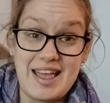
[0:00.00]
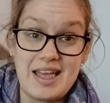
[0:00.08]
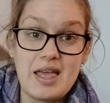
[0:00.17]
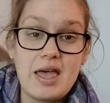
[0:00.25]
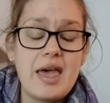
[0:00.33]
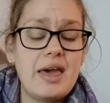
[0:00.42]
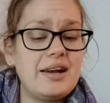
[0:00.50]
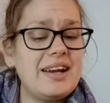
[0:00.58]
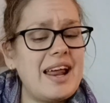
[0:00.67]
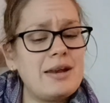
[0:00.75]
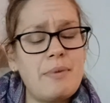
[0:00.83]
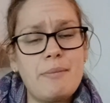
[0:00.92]
And I'd
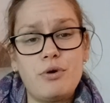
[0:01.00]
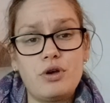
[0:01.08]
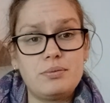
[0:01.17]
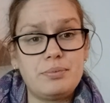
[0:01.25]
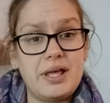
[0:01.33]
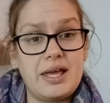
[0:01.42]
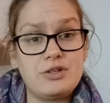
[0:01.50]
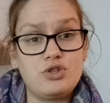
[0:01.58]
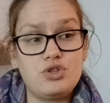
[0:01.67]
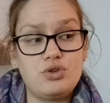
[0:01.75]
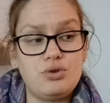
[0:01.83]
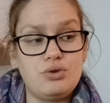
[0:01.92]
had in my birth plan
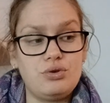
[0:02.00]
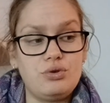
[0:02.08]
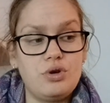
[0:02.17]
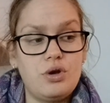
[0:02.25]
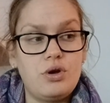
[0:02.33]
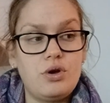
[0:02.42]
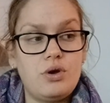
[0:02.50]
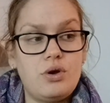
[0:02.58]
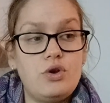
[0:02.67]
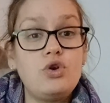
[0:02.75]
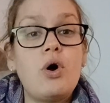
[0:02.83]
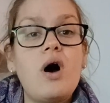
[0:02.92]
to
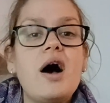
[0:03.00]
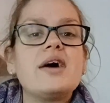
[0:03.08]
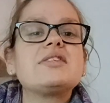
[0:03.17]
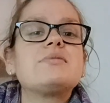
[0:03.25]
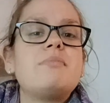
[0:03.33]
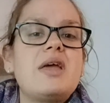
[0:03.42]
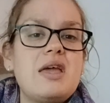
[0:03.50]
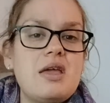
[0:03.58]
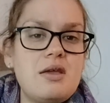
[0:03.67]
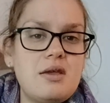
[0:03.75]
not ask me